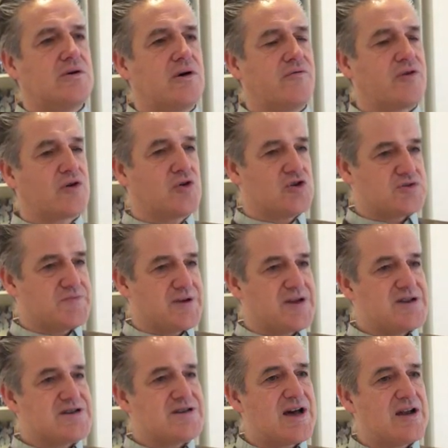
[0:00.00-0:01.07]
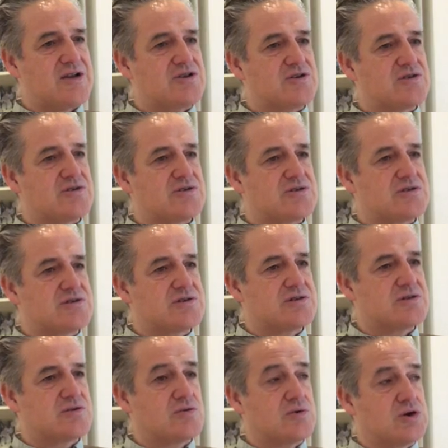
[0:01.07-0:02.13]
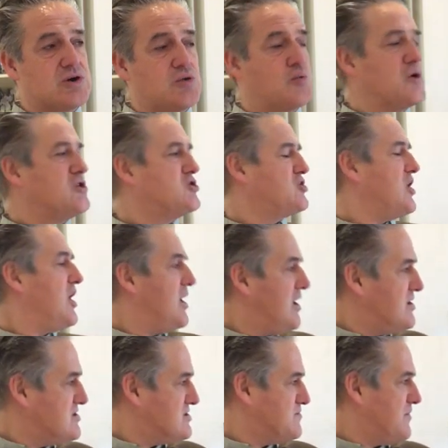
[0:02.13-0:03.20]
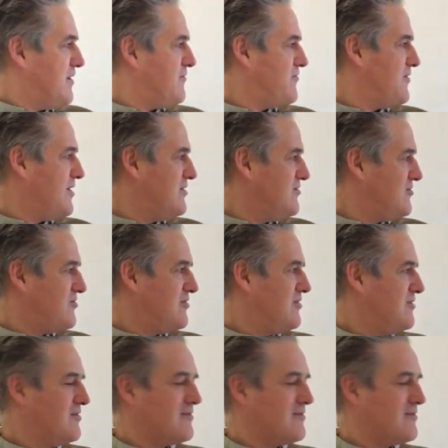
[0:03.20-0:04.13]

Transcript: of the cosmic intelligence which is my friends